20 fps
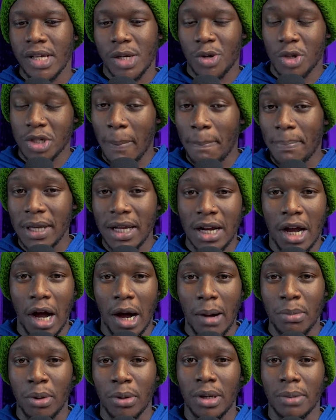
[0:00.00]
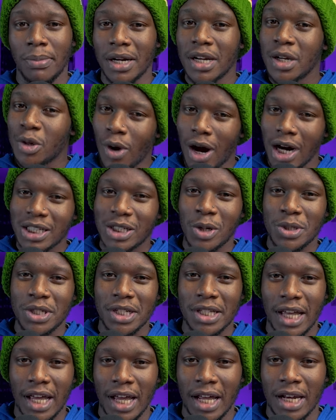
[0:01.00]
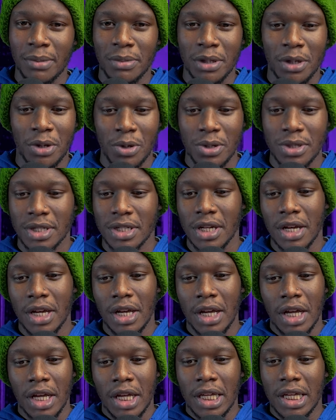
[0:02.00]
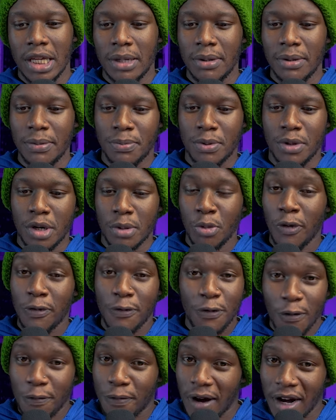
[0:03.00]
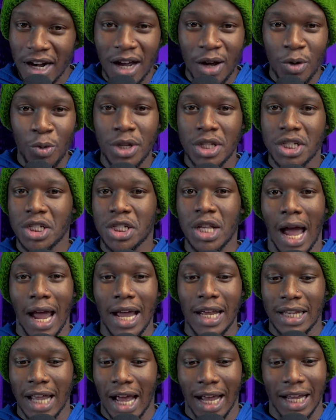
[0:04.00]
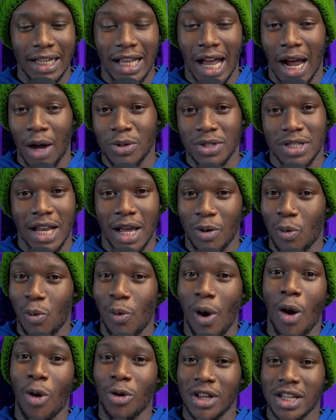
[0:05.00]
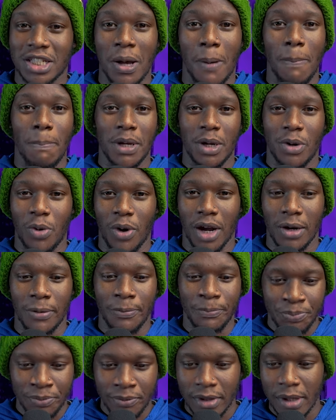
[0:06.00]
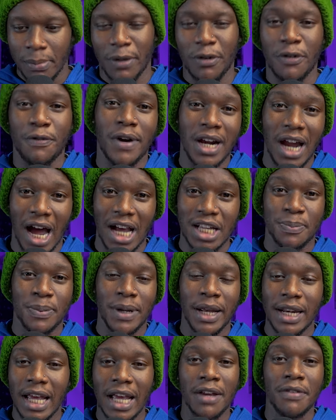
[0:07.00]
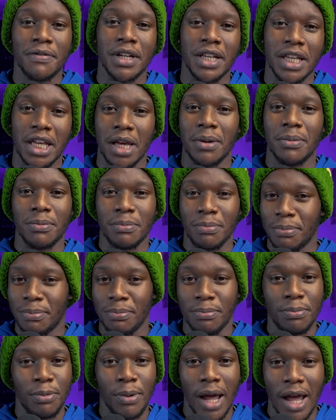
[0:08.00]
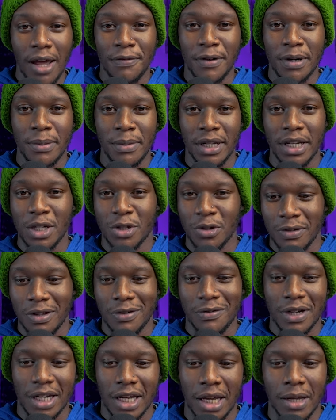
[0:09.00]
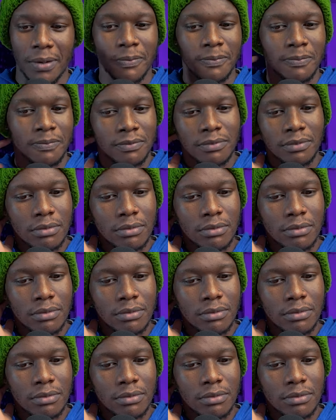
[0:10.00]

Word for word: it was a big gamble, but it worked out in the end because he removed Fofana, which I, I, I was like, wow, that's a big one. But Fofana has played every game, every minute of every game.